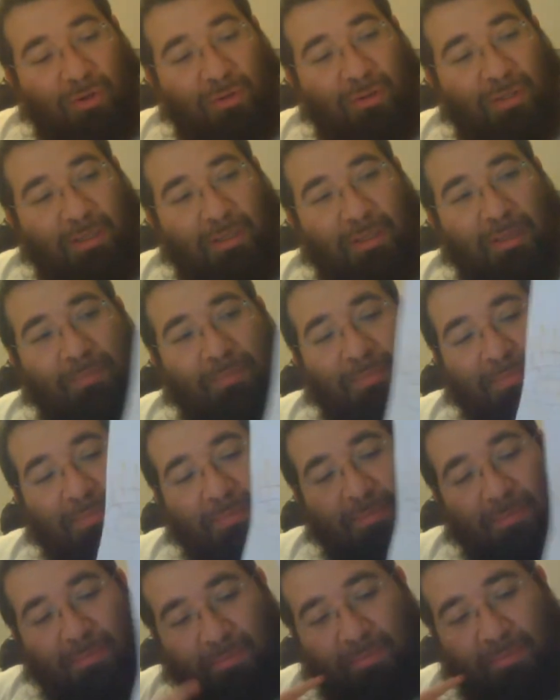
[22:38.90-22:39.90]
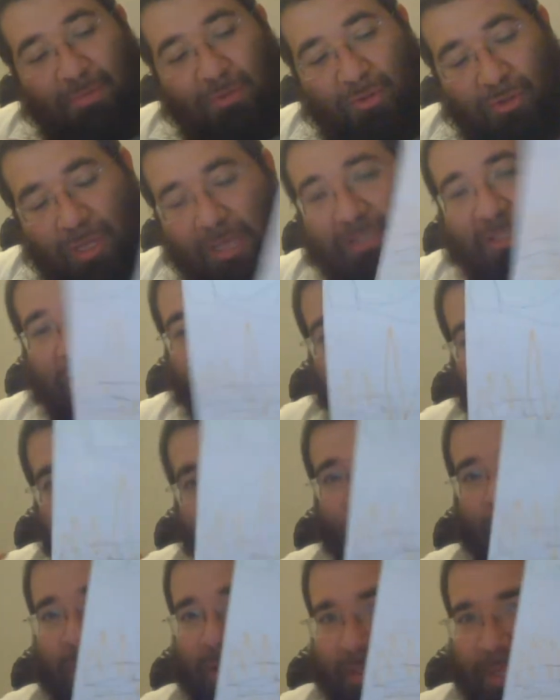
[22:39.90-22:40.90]

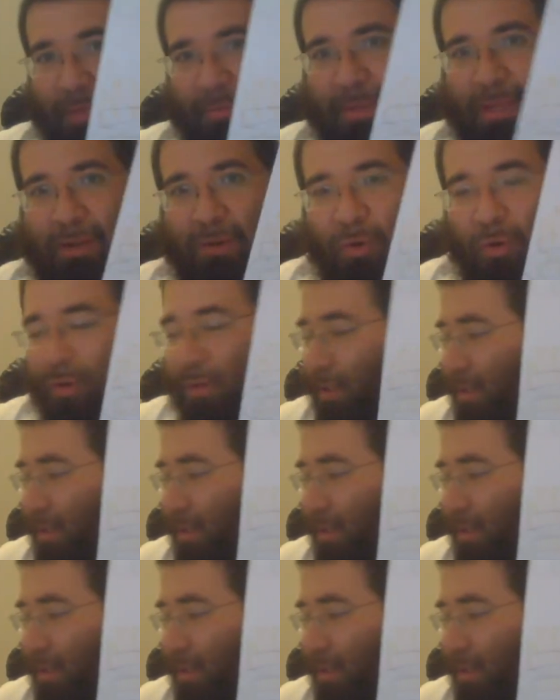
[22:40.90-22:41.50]
Shvuas, and he made all these.